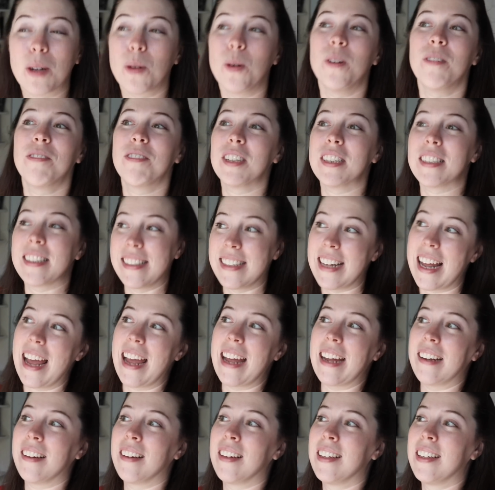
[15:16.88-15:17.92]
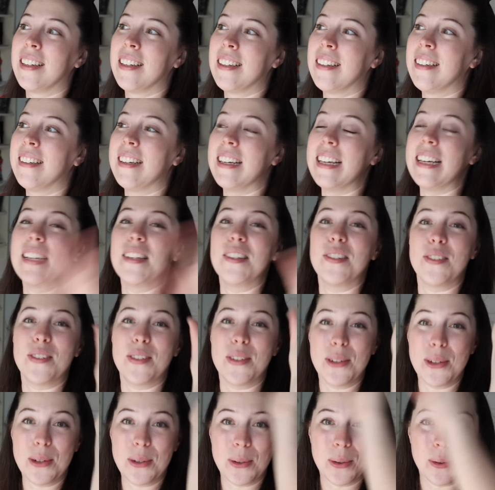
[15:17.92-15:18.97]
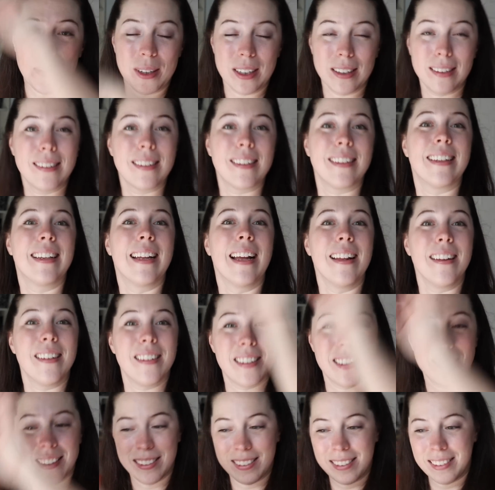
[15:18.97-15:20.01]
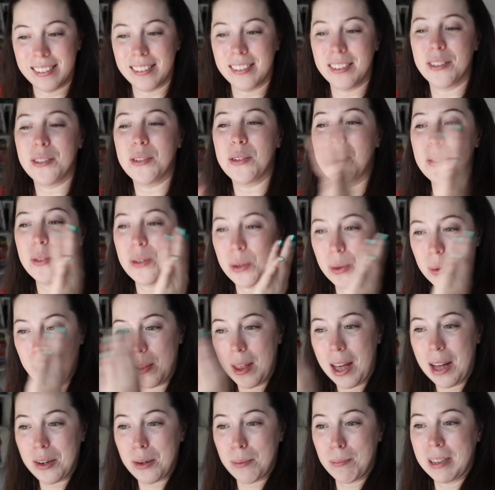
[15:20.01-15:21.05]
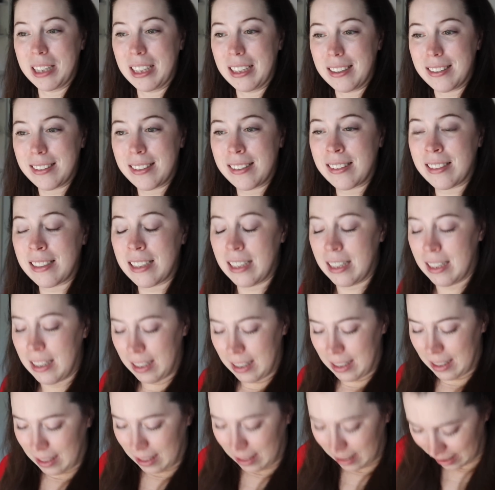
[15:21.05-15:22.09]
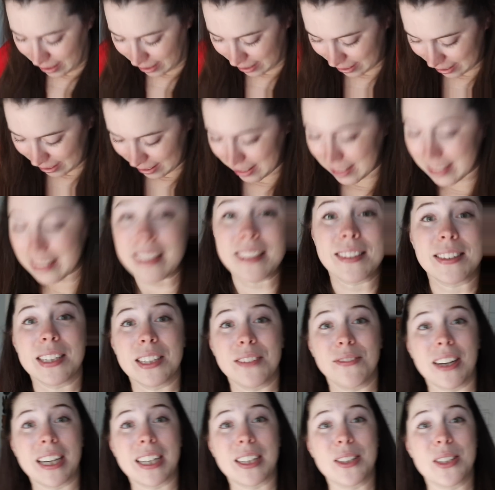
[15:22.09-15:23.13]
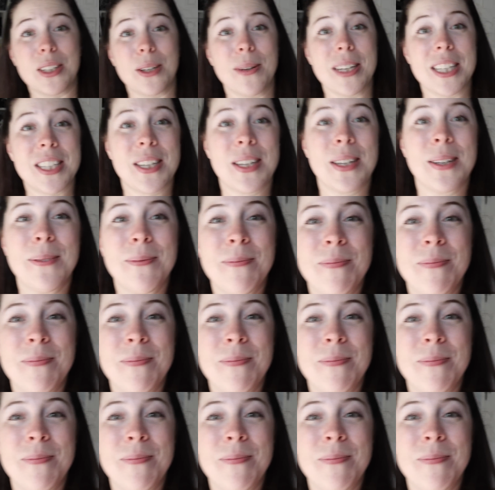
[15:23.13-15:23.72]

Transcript: goal for today is to get to that place. Let's see if I can do it.